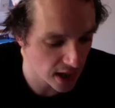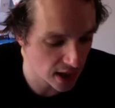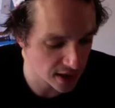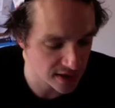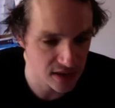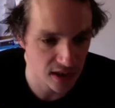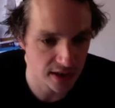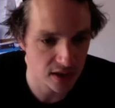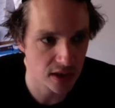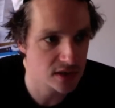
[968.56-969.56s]
and it's
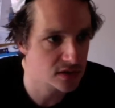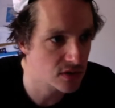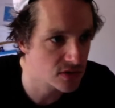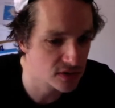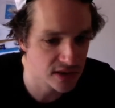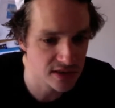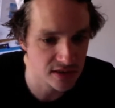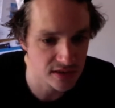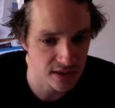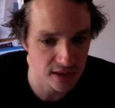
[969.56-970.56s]
like social
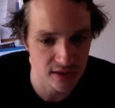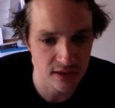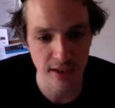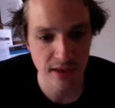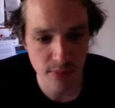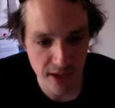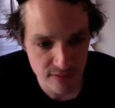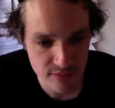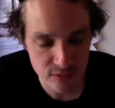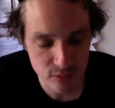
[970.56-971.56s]
distancing, so they're making the
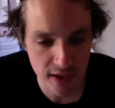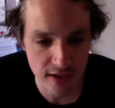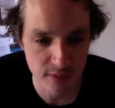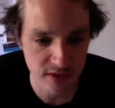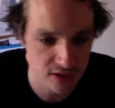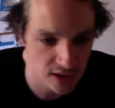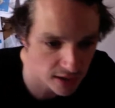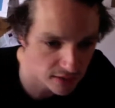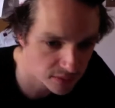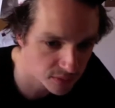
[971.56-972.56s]
pavements wider, but they're
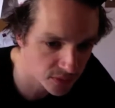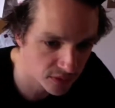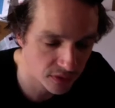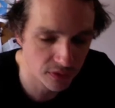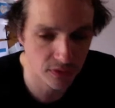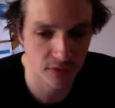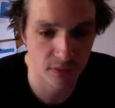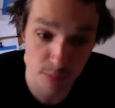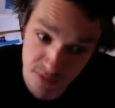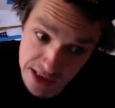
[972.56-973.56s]
sharing them with
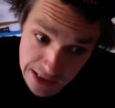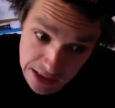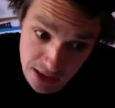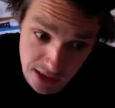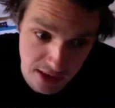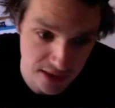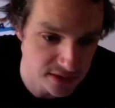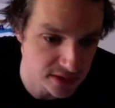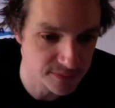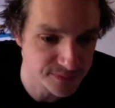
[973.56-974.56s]
cyclists,
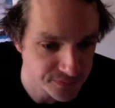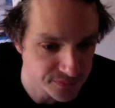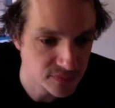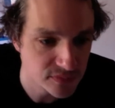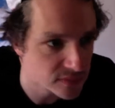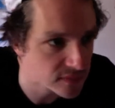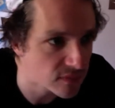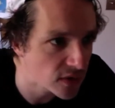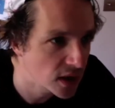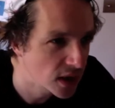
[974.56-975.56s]
and
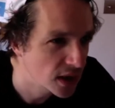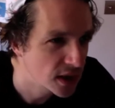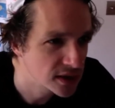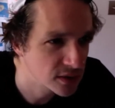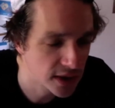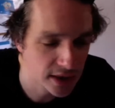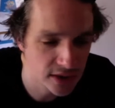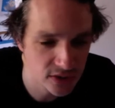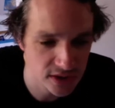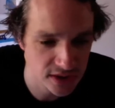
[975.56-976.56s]
it's quite
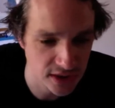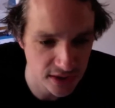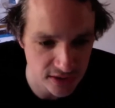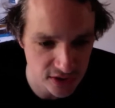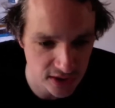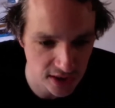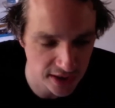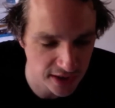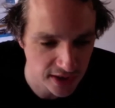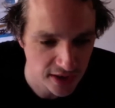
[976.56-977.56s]
interesting. Shit, like
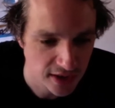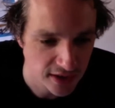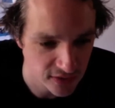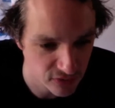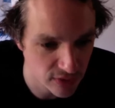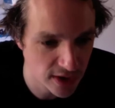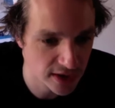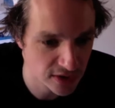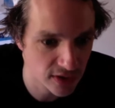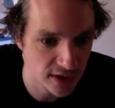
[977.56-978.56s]
it's
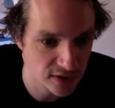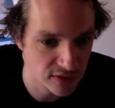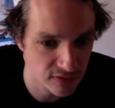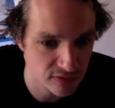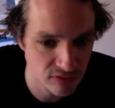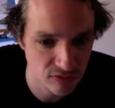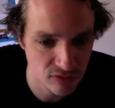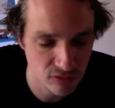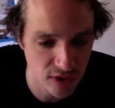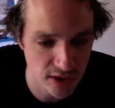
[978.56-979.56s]
really trying to
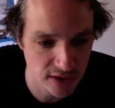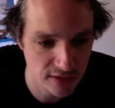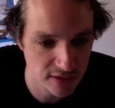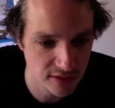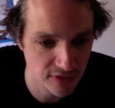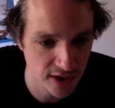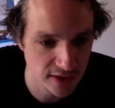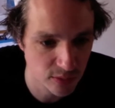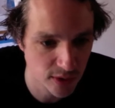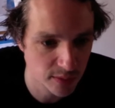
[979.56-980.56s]
redefine
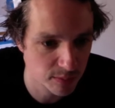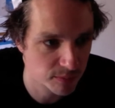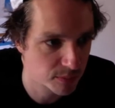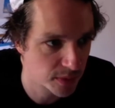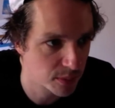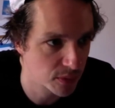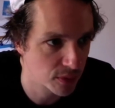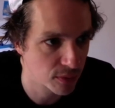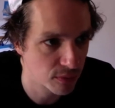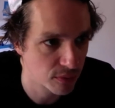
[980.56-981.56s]
the way
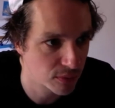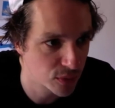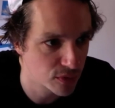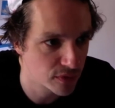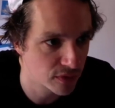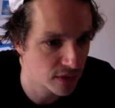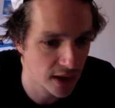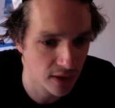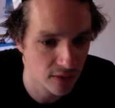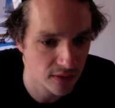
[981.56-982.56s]
people move
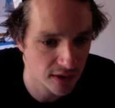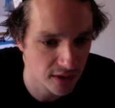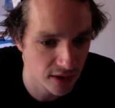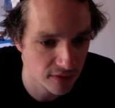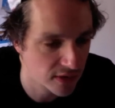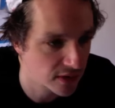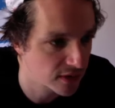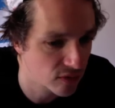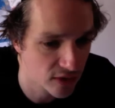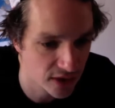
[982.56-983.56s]
around. I find
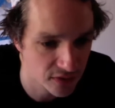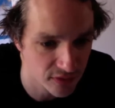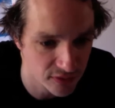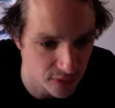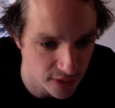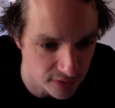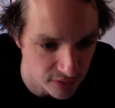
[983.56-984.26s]
all that stuff quite